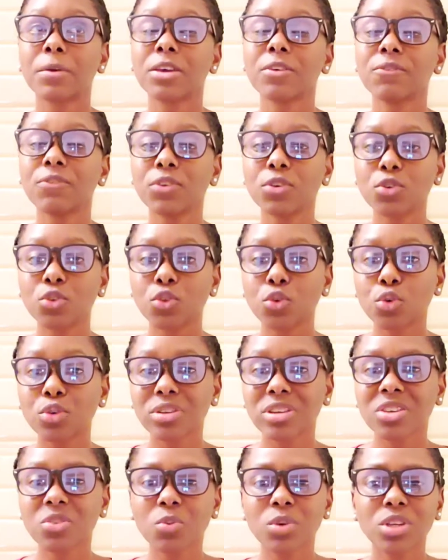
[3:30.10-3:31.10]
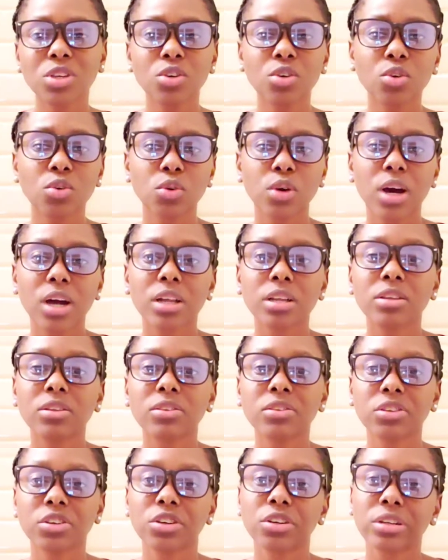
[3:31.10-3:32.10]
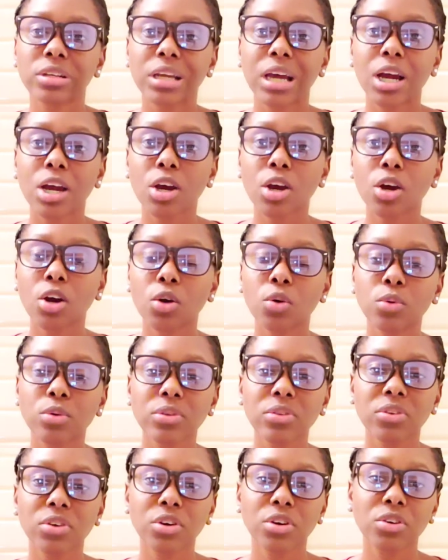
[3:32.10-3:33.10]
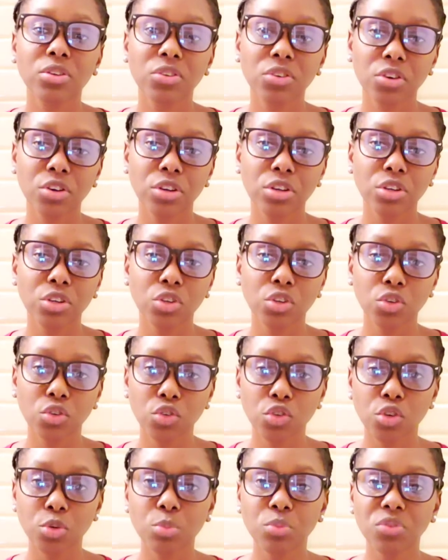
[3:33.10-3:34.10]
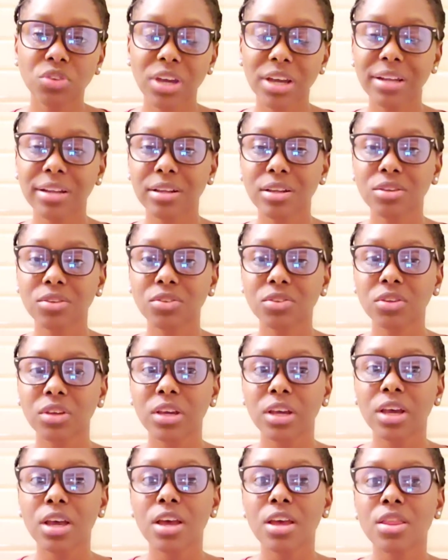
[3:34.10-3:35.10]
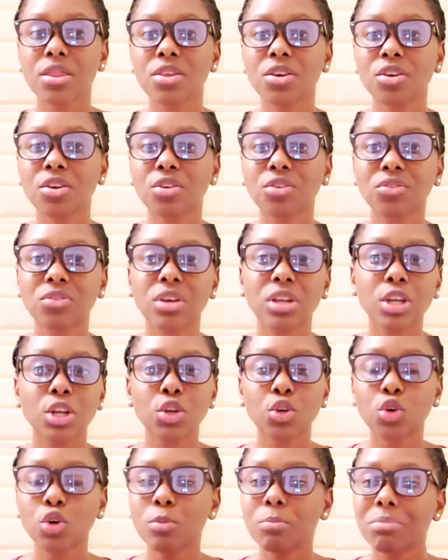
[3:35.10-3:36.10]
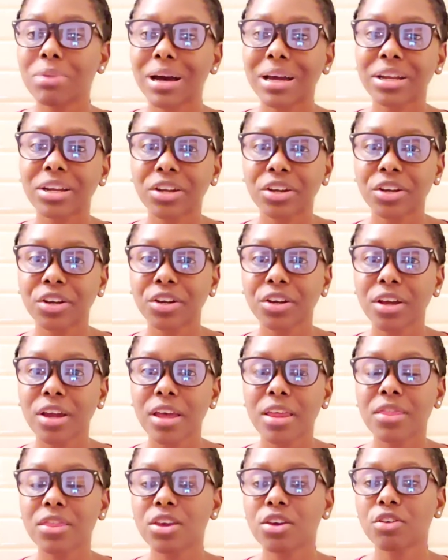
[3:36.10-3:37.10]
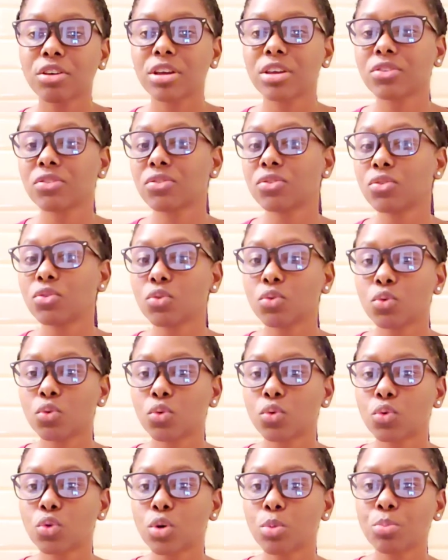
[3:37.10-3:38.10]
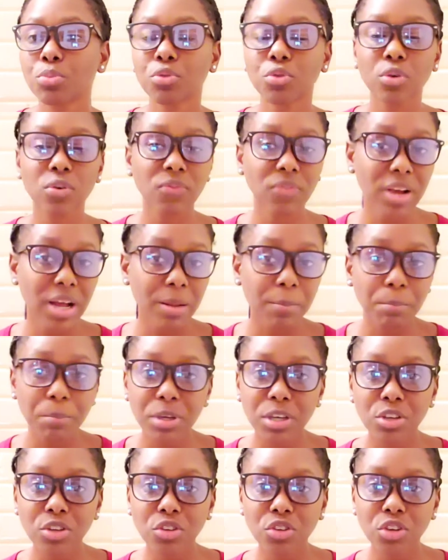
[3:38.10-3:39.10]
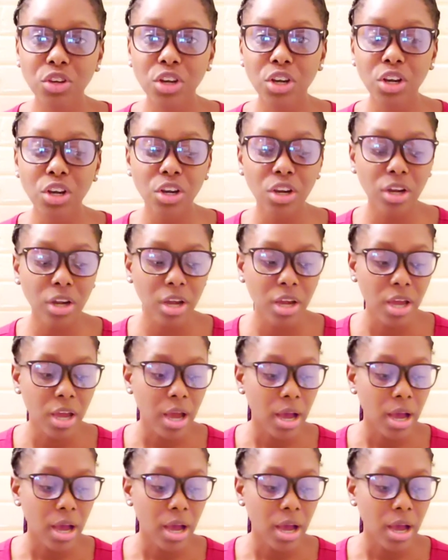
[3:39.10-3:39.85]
If you notice, when you go on certain accounts or certain YouTube channels, there is no banner, there is no profile picture,